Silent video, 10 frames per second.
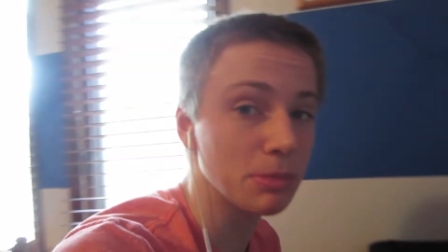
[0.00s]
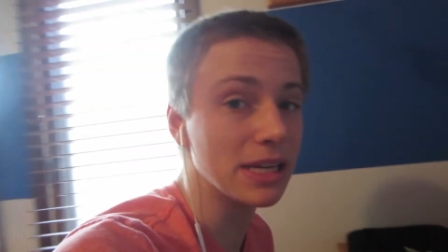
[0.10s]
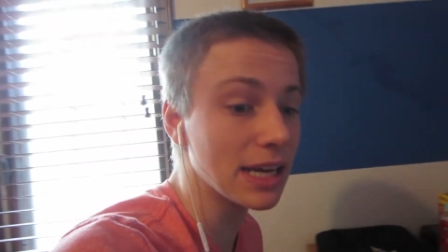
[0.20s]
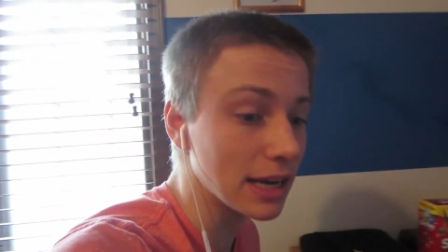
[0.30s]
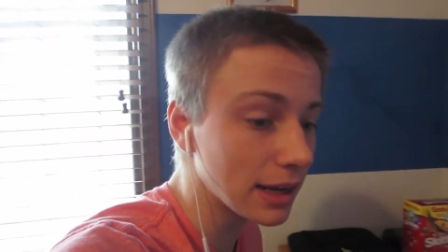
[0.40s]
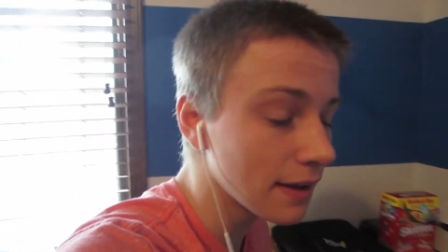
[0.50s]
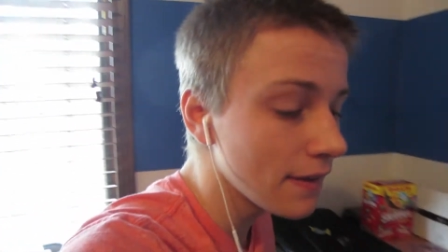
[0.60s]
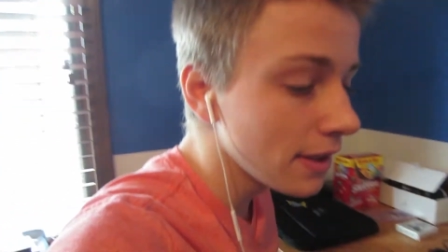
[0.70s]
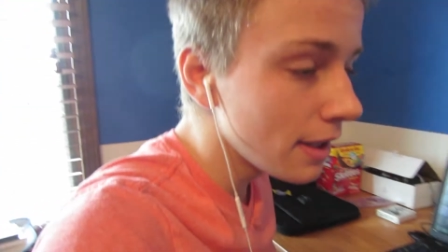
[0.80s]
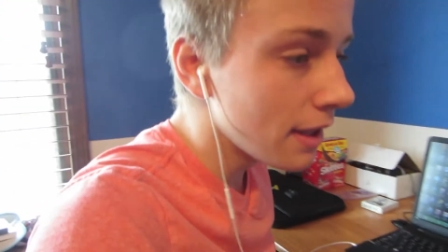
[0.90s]
the beginning
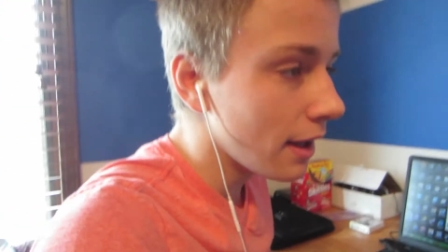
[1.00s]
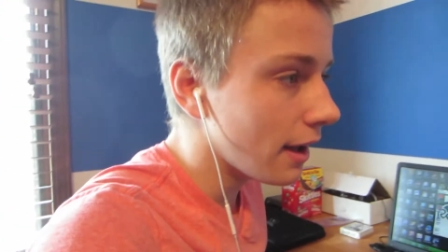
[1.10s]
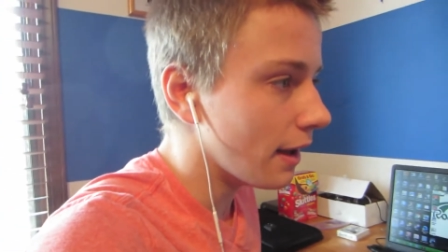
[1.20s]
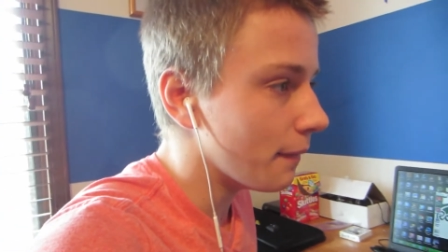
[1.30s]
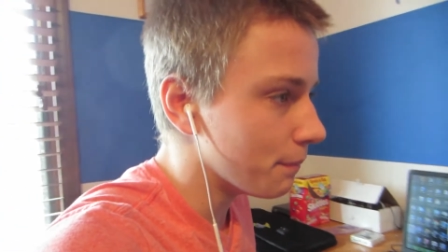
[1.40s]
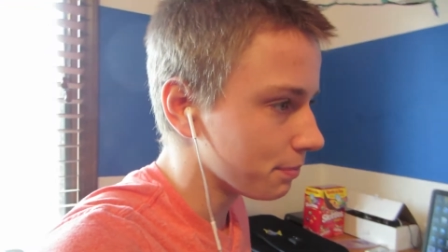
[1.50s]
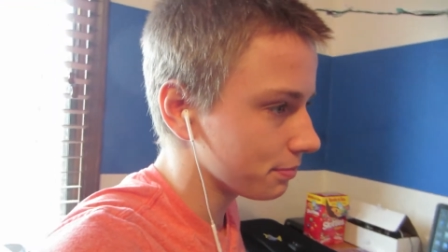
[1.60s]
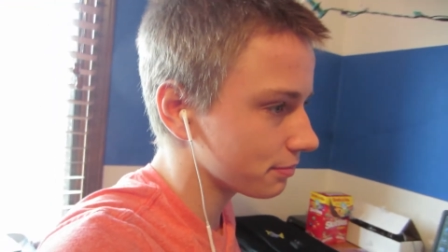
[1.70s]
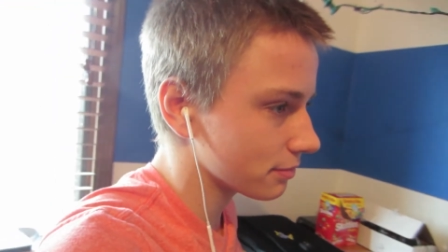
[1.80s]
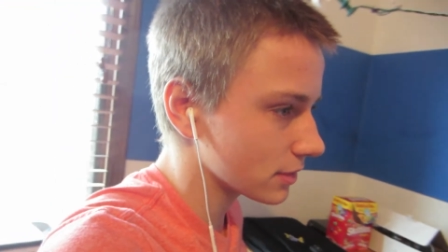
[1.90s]
um,
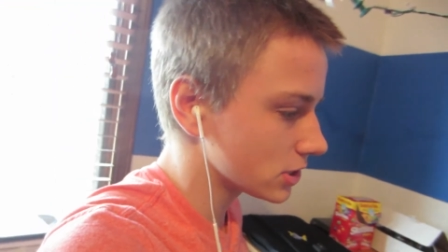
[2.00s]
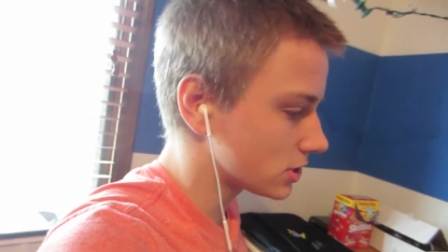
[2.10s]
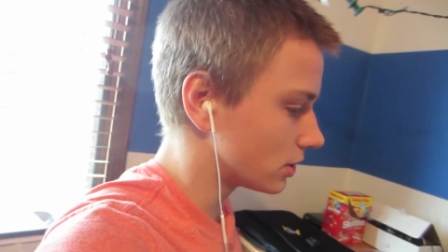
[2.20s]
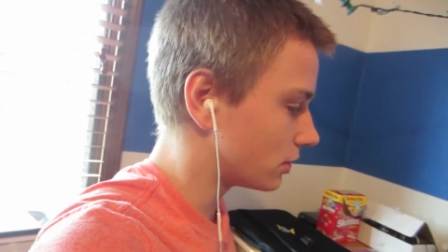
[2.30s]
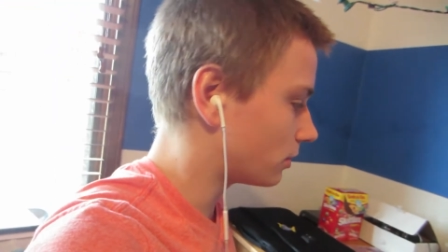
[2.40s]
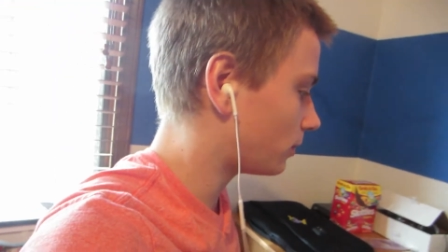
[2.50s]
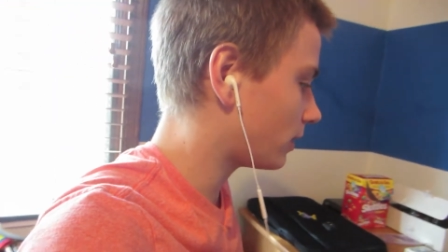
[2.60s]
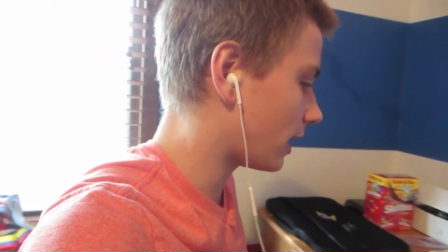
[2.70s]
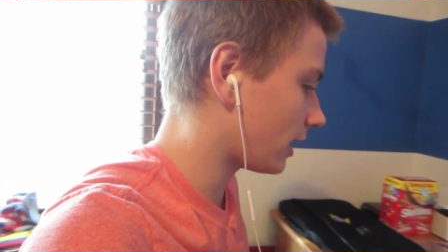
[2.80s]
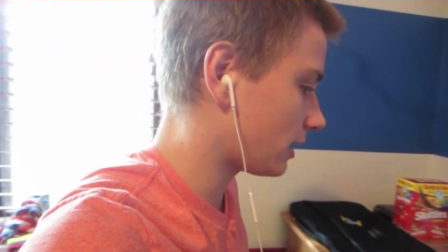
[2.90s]
so
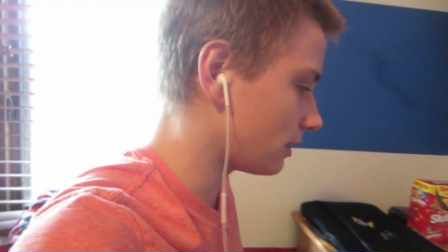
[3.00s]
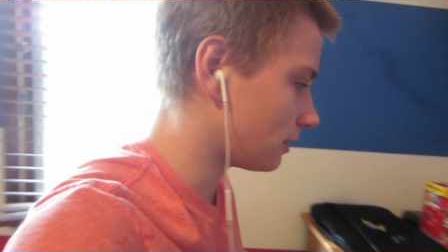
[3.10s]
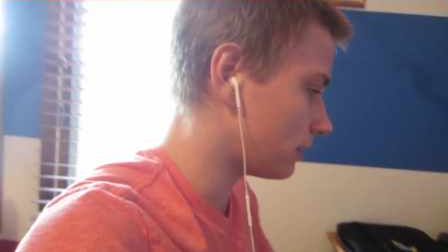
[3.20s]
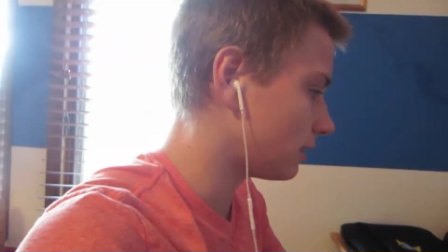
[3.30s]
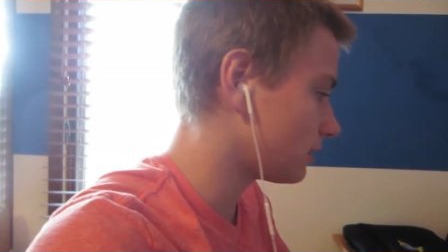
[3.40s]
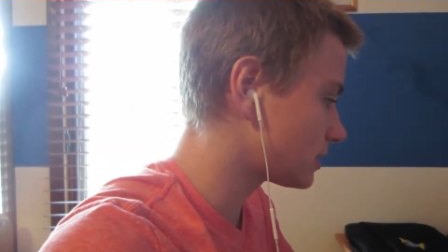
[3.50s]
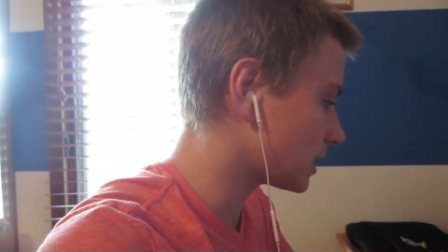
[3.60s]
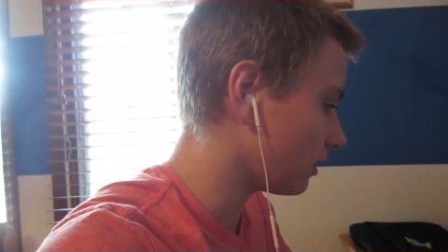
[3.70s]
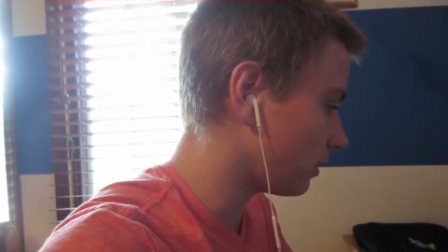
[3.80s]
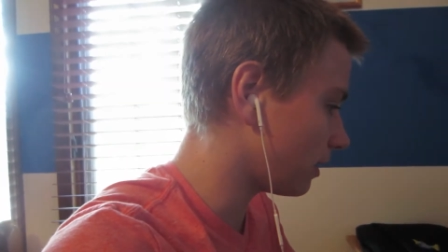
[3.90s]
I can
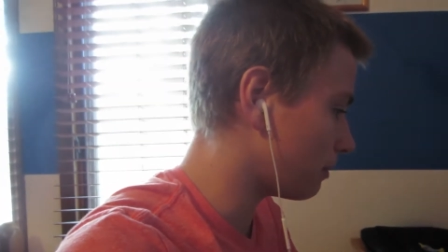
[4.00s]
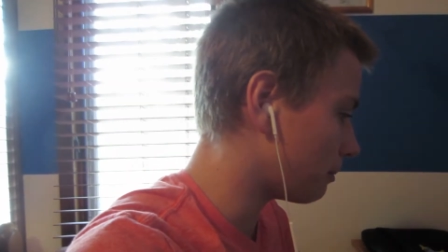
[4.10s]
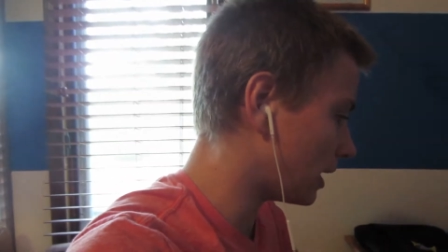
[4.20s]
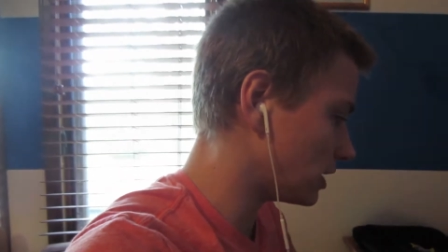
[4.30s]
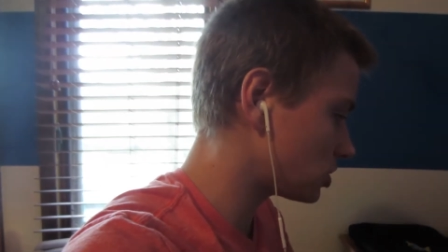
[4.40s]
tell them my